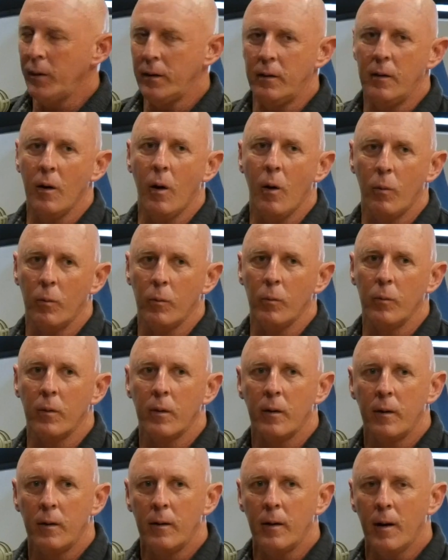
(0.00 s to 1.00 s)
don't,
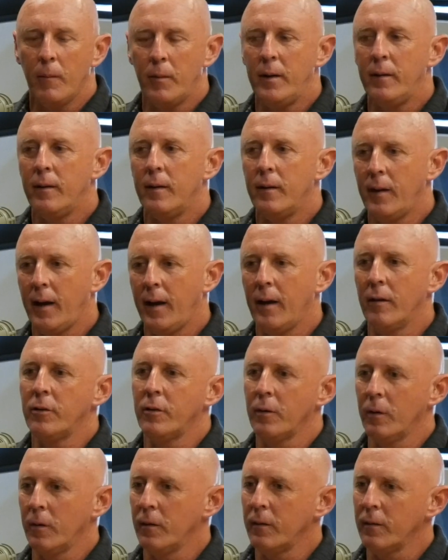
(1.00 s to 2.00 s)
the
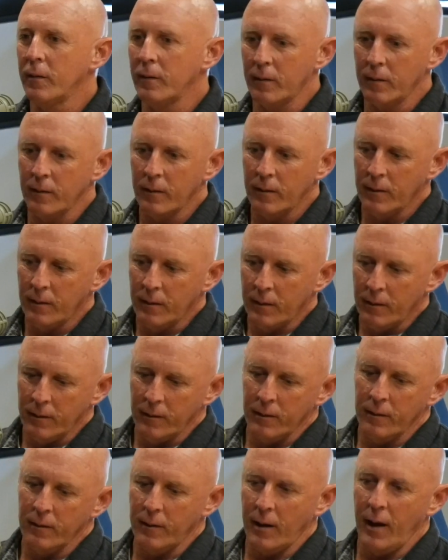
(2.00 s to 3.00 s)
answer
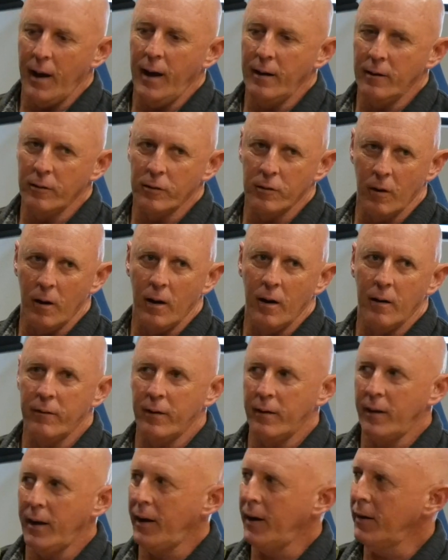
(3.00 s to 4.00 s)
to hate is love,
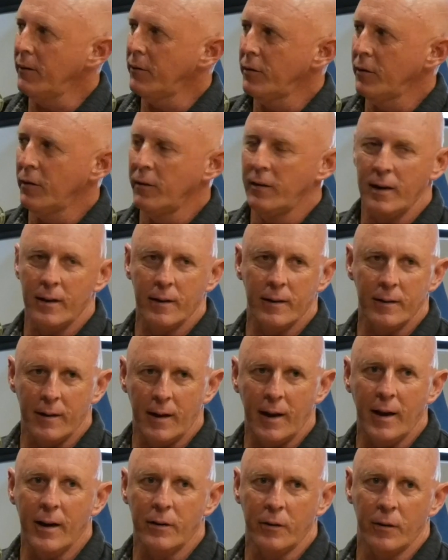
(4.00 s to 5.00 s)
and the answer to
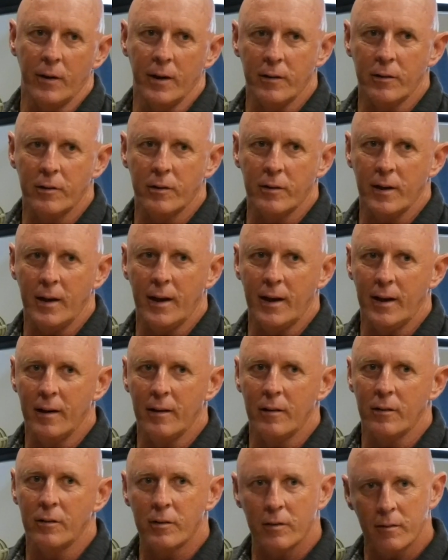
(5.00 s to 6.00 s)
ignorance
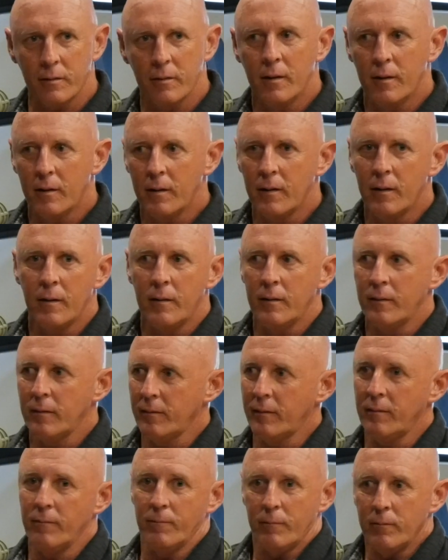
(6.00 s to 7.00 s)
is,
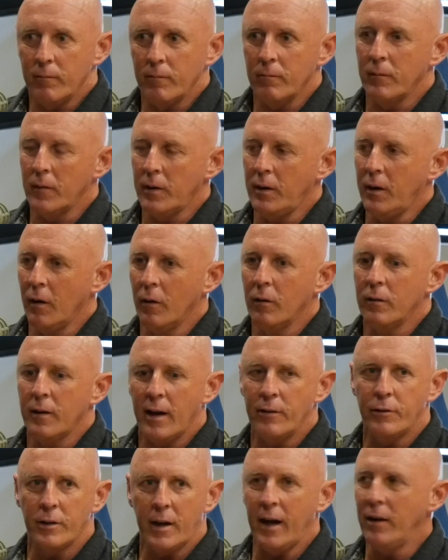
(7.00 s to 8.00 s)

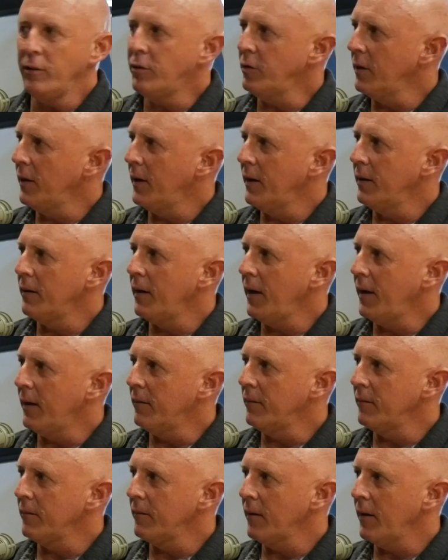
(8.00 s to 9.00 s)
education
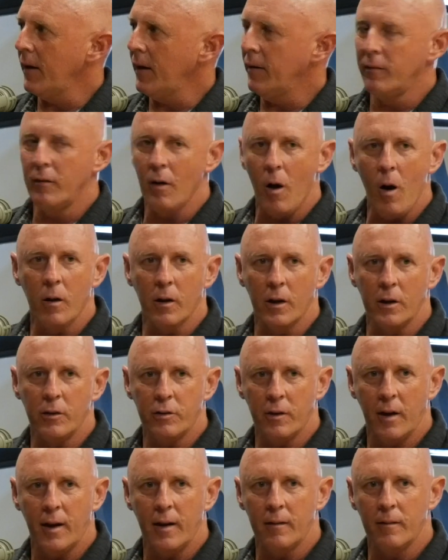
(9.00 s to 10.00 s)
and
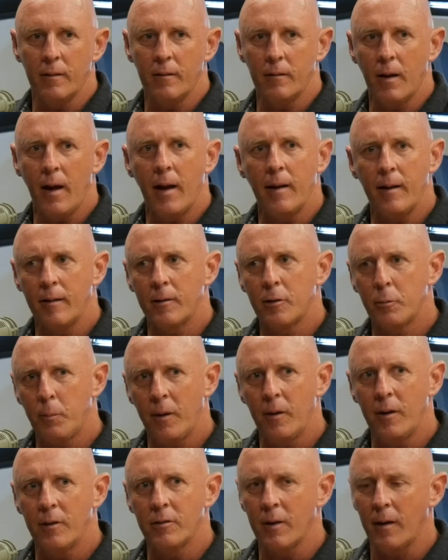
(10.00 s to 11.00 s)
knowledge and
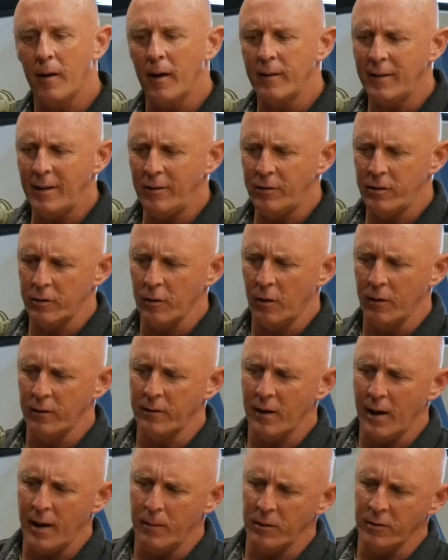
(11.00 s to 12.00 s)
experience. And I teach this all the
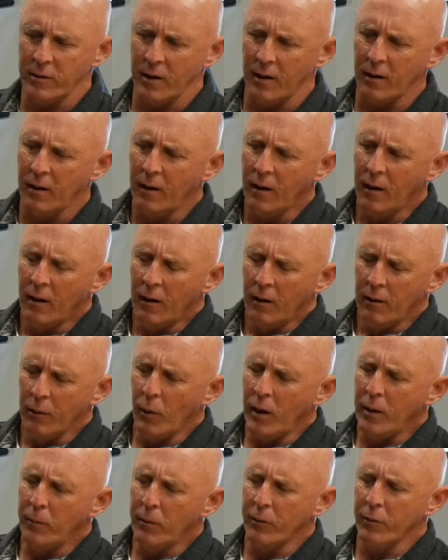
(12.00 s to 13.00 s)
time, is that the
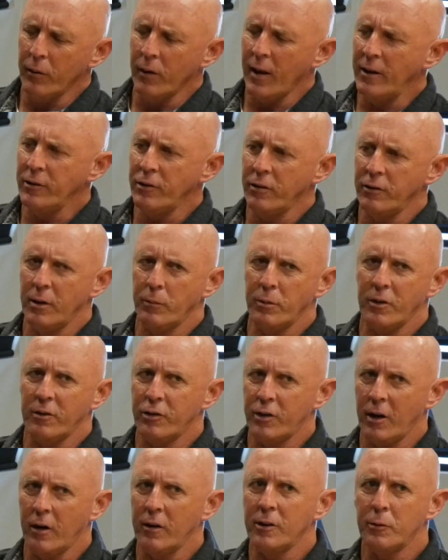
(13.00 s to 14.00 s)
way to build relationships is
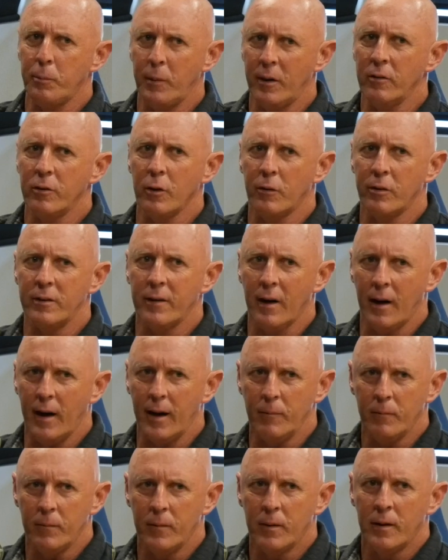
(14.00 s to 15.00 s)
shared experience over
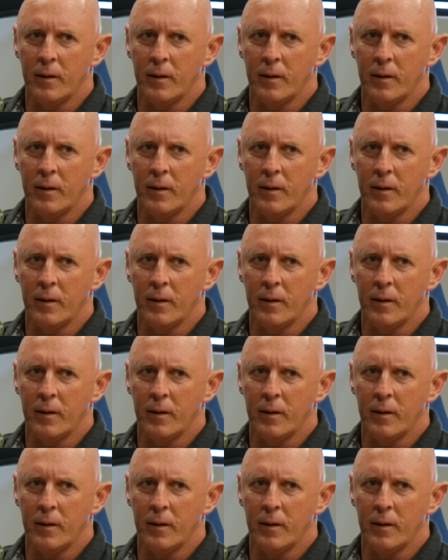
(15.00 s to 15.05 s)
time,